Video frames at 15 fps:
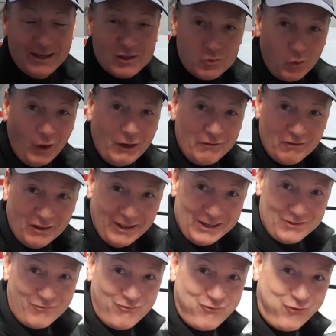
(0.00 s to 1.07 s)
it's one less
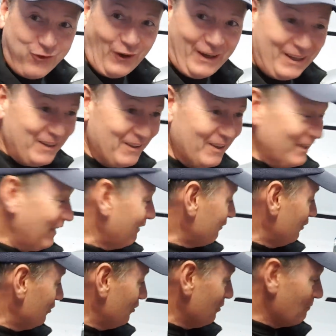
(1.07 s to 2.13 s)
frickin' thing you have to
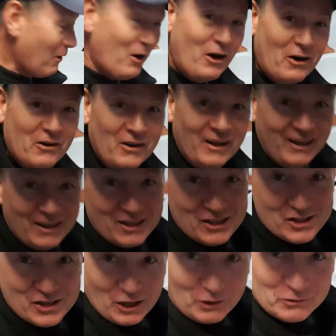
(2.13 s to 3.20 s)
do tomorrow.
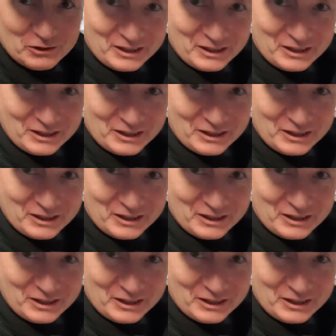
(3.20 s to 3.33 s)
Shelves are